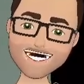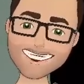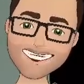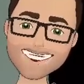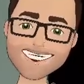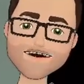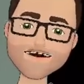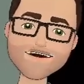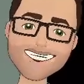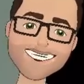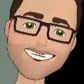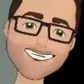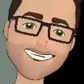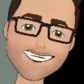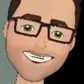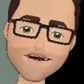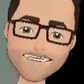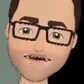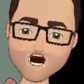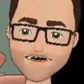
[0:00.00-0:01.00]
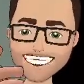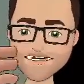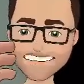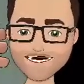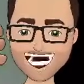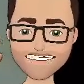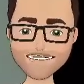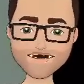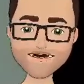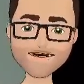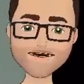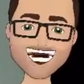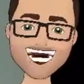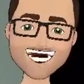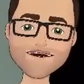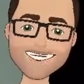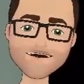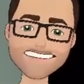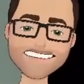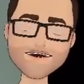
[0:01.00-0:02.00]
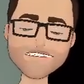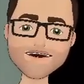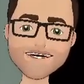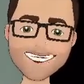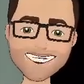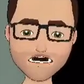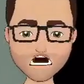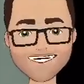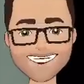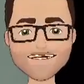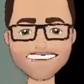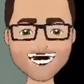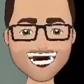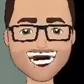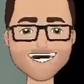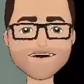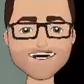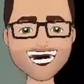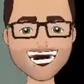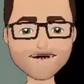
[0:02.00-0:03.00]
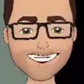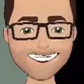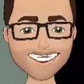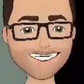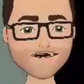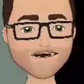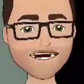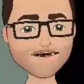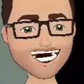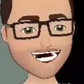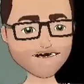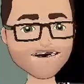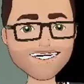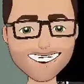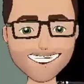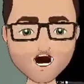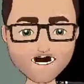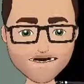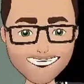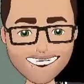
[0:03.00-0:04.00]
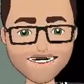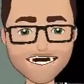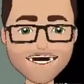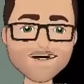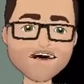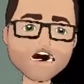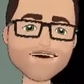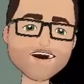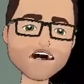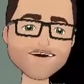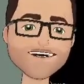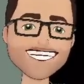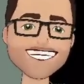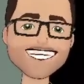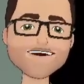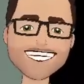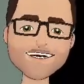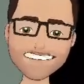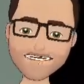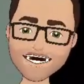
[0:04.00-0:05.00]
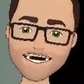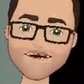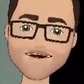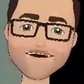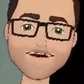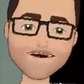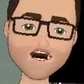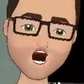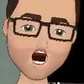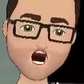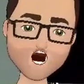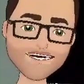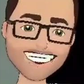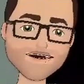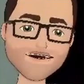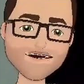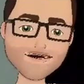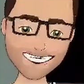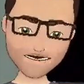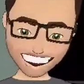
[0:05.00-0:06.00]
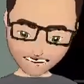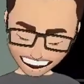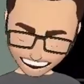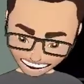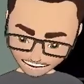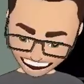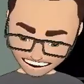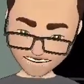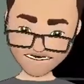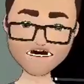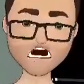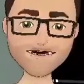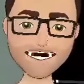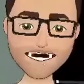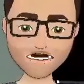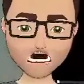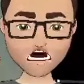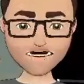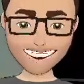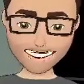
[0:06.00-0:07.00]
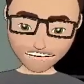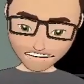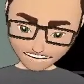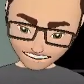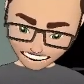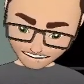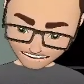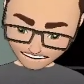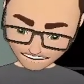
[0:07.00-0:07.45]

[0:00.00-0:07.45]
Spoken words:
and to represent the child, I am, sadly, a small cat. But I think you'll get the principle here as well. So let's see if this plays.